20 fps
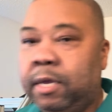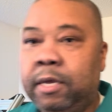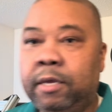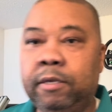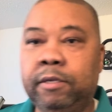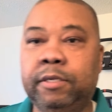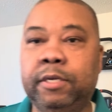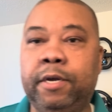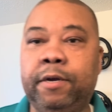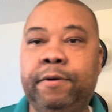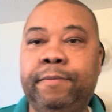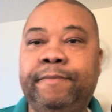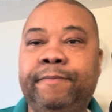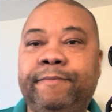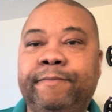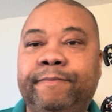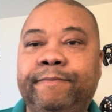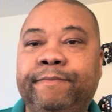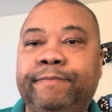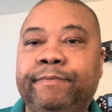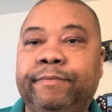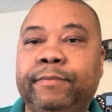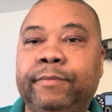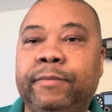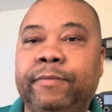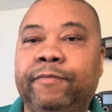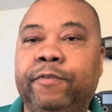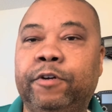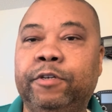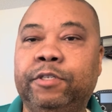So
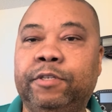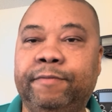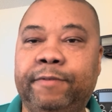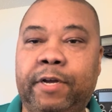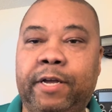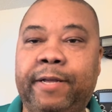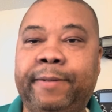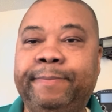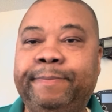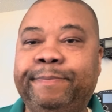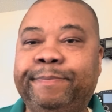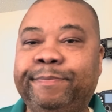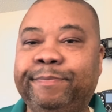first of all,